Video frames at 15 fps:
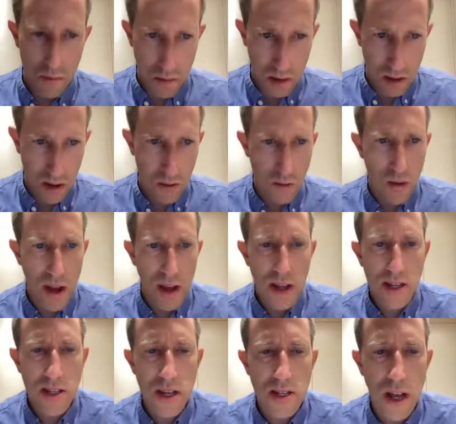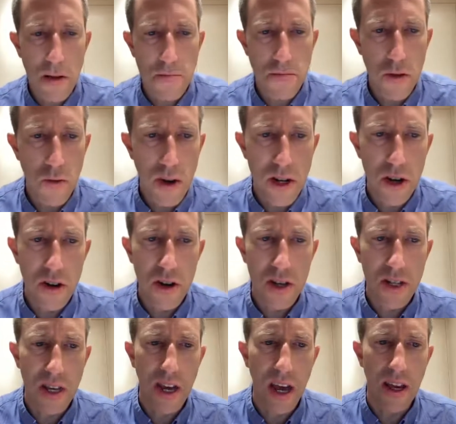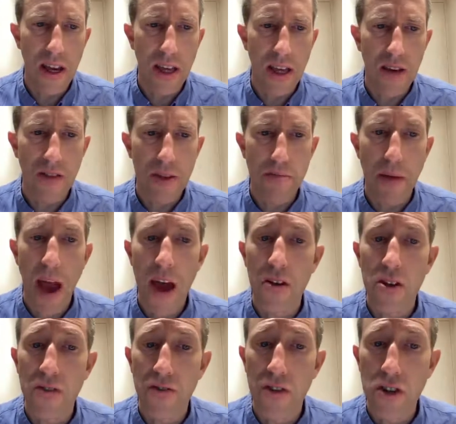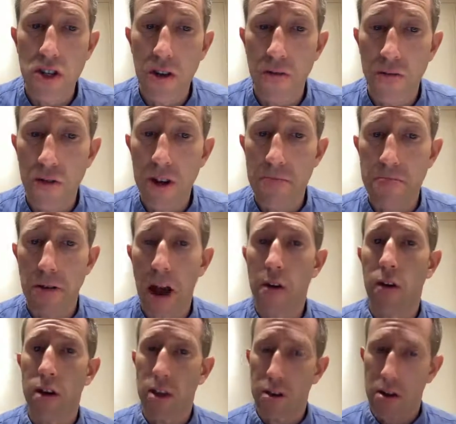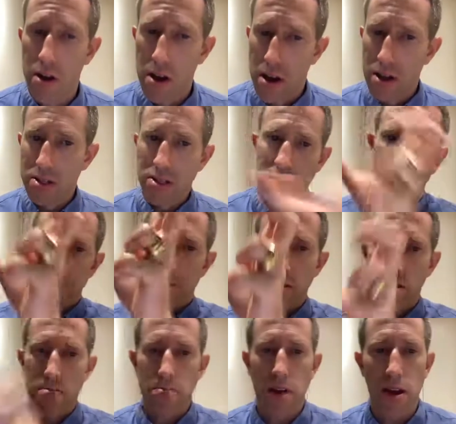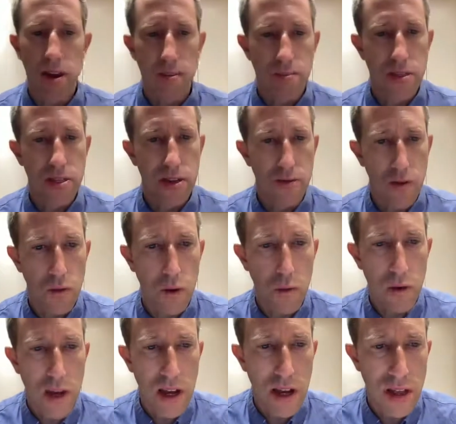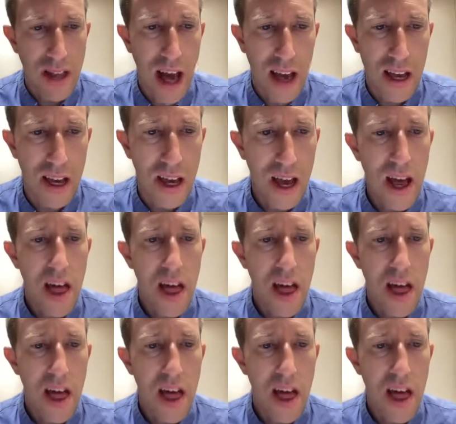Milton, raise us up, return us again, and give us manners, virtue, freedom, power, another set of metonyms for what we lack.